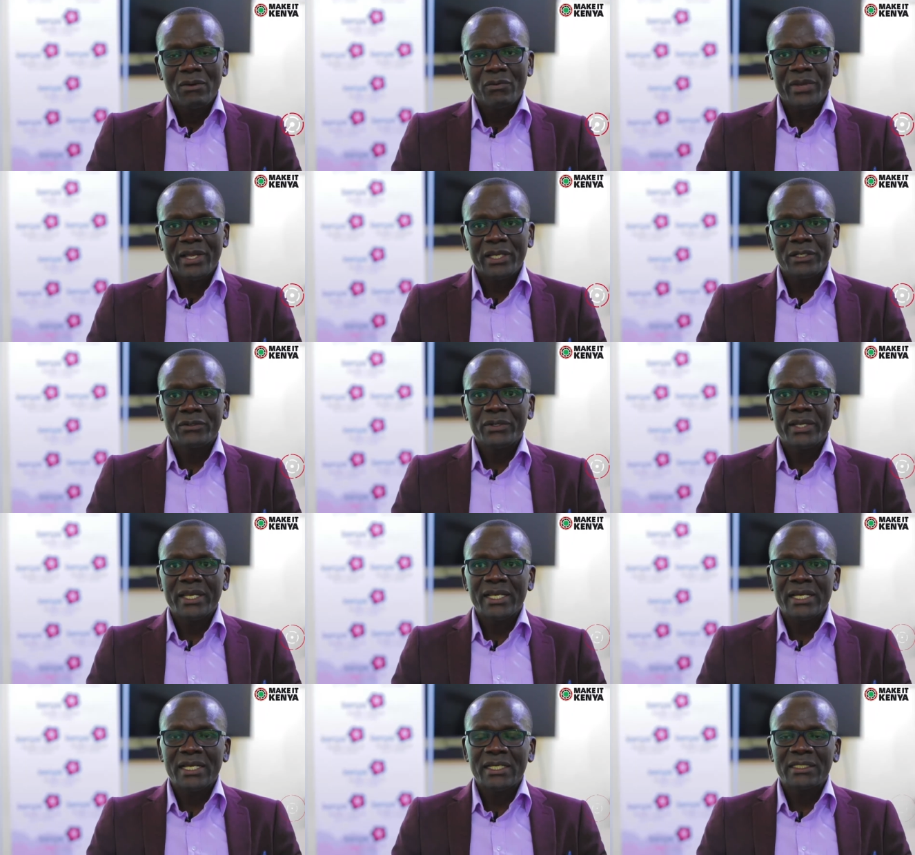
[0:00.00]
we are
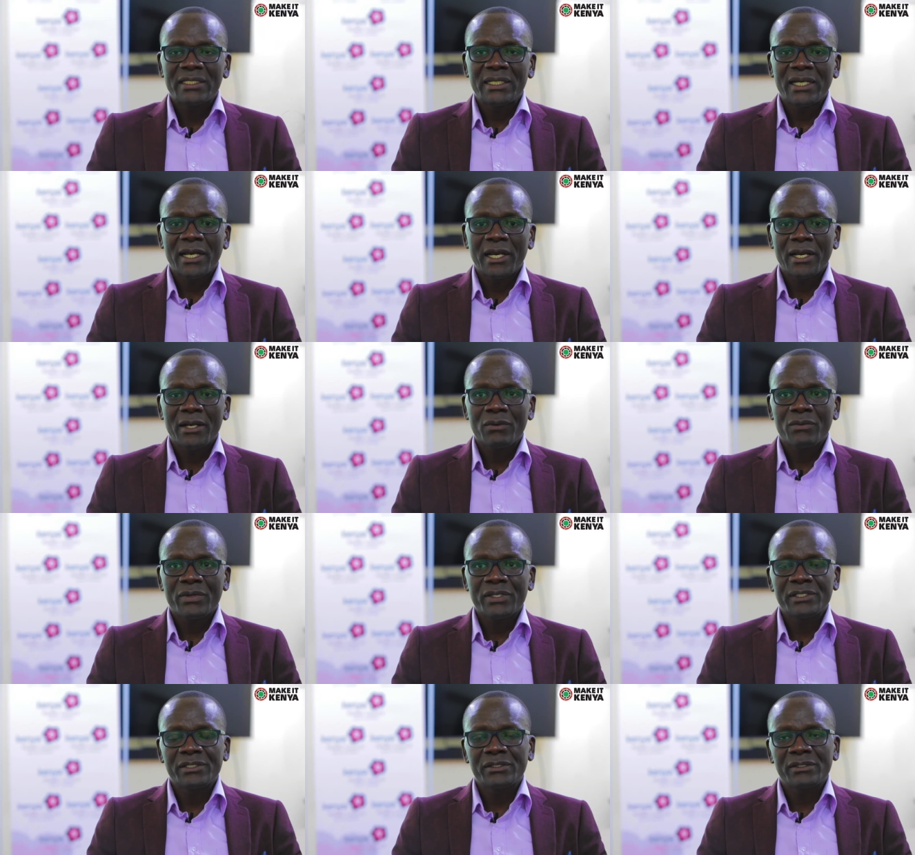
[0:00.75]
looking at uh,
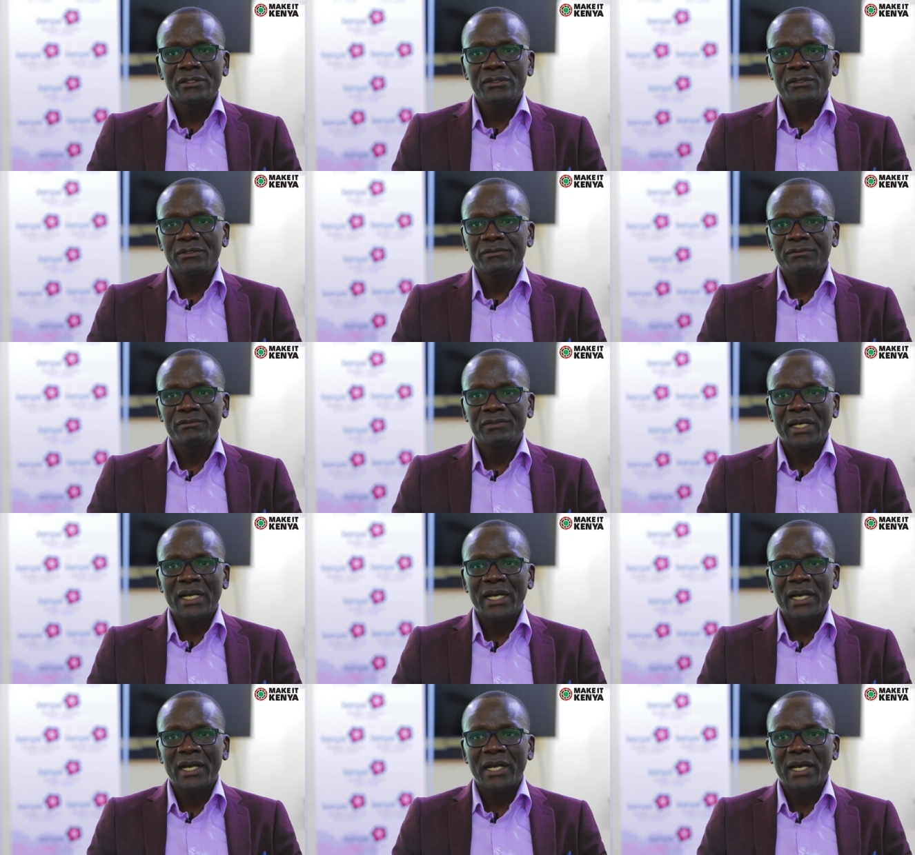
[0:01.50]
questions of
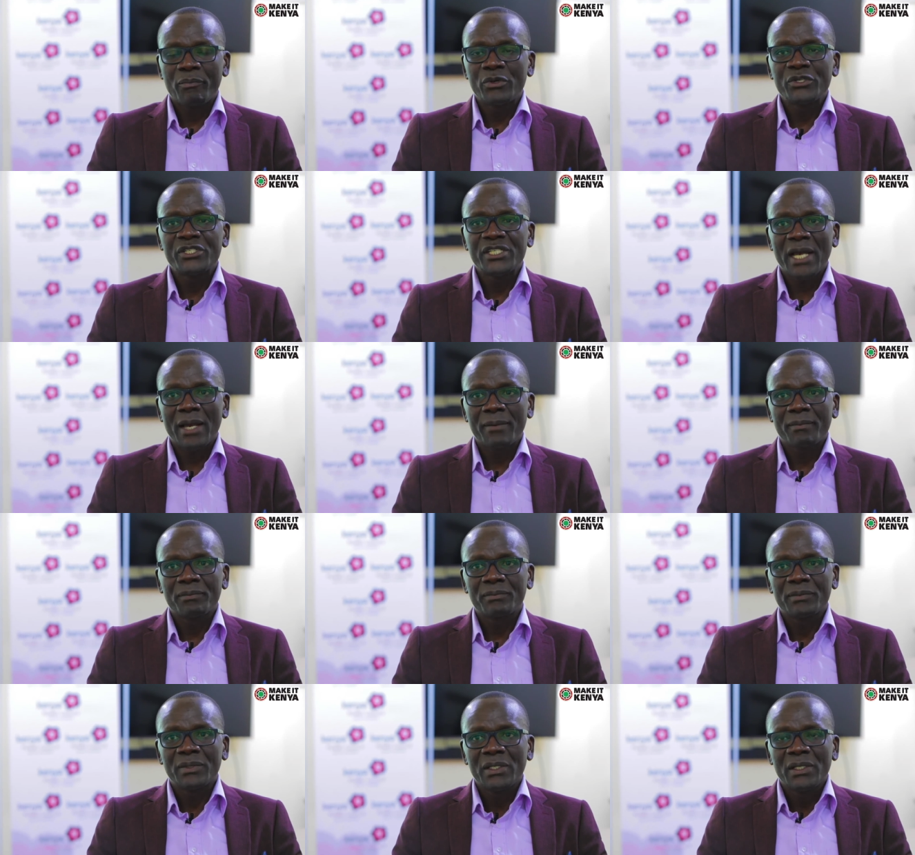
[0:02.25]
uh, push
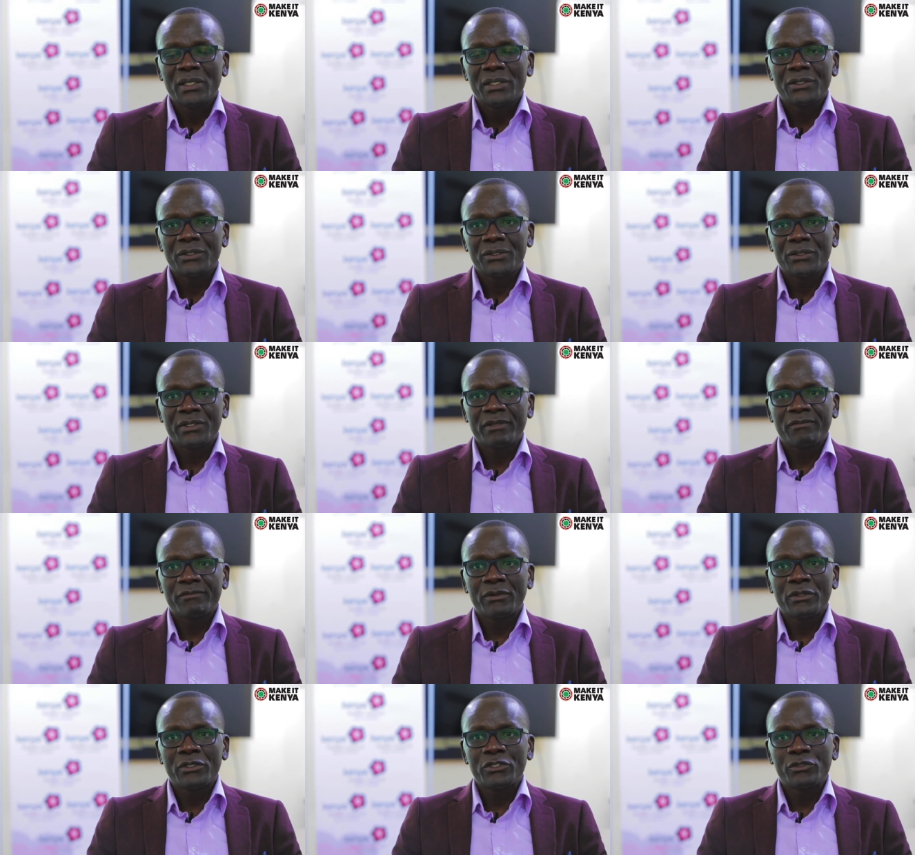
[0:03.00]
up, you know,
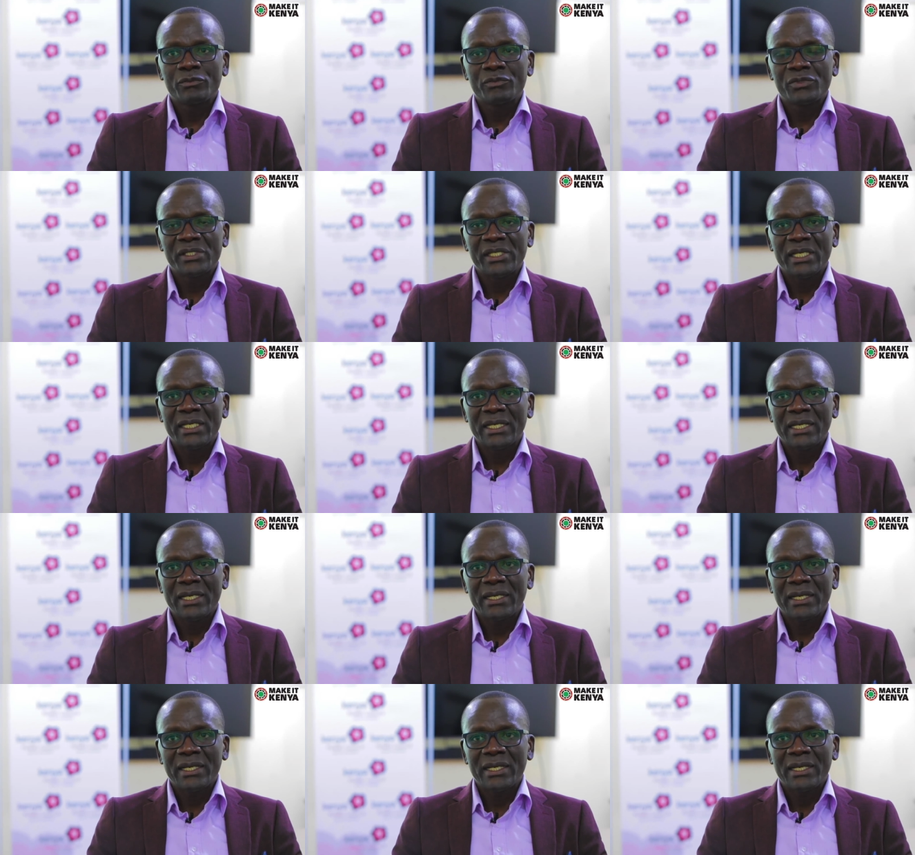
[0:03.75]
the volumes in,
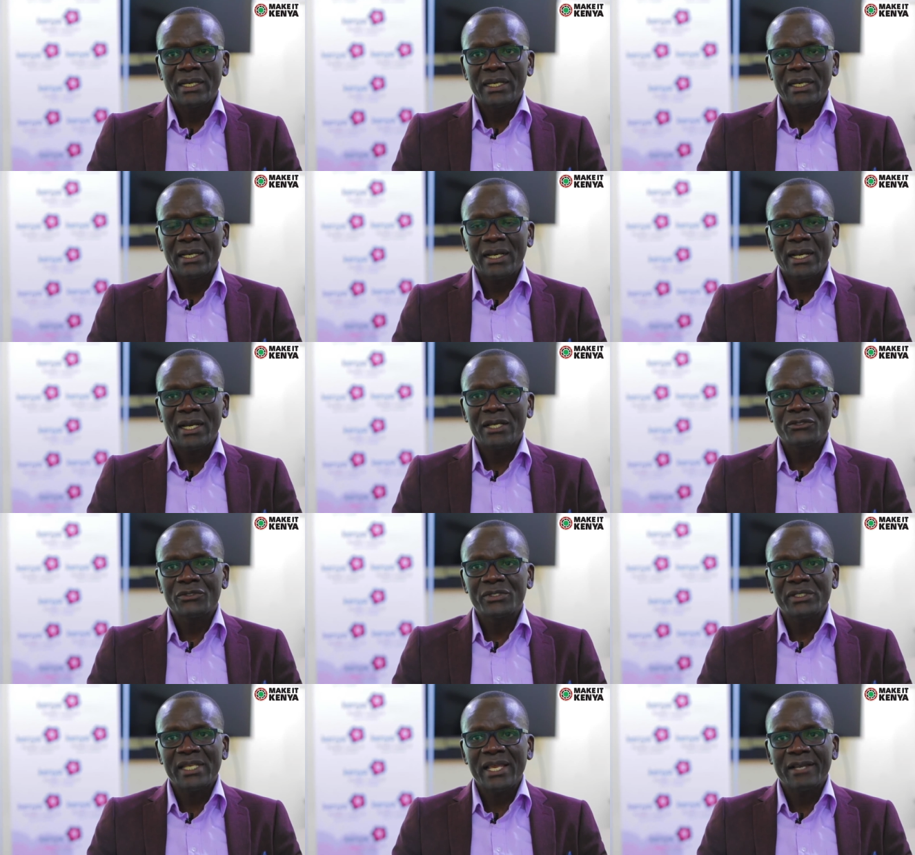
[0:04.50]
in
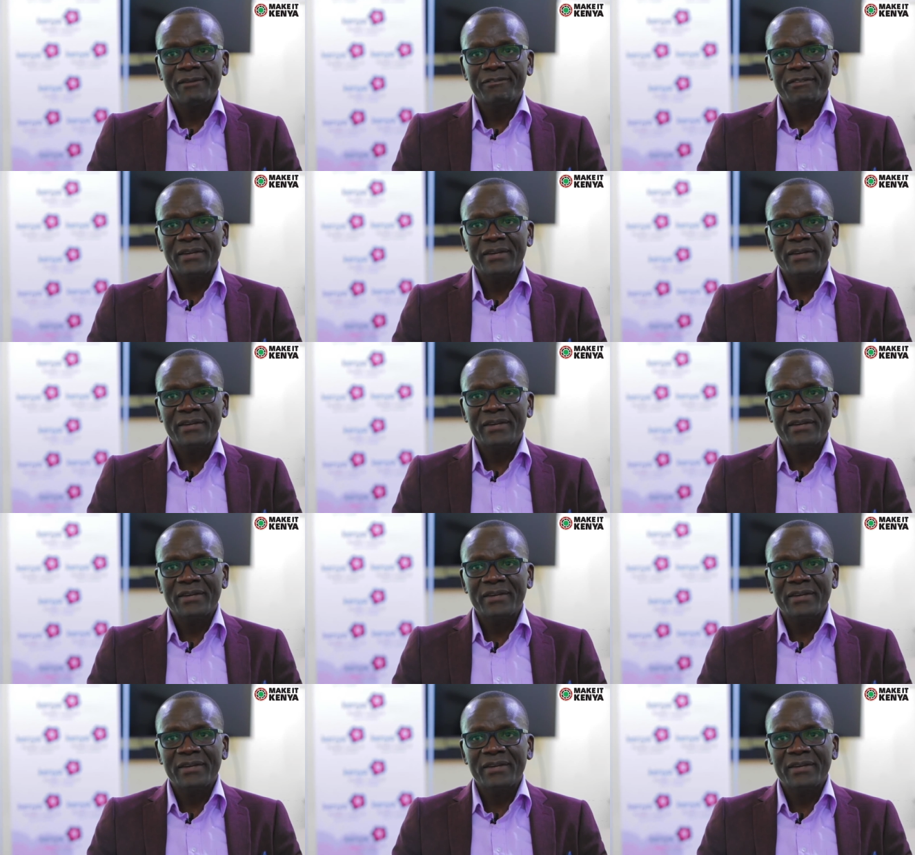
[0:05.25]
countries like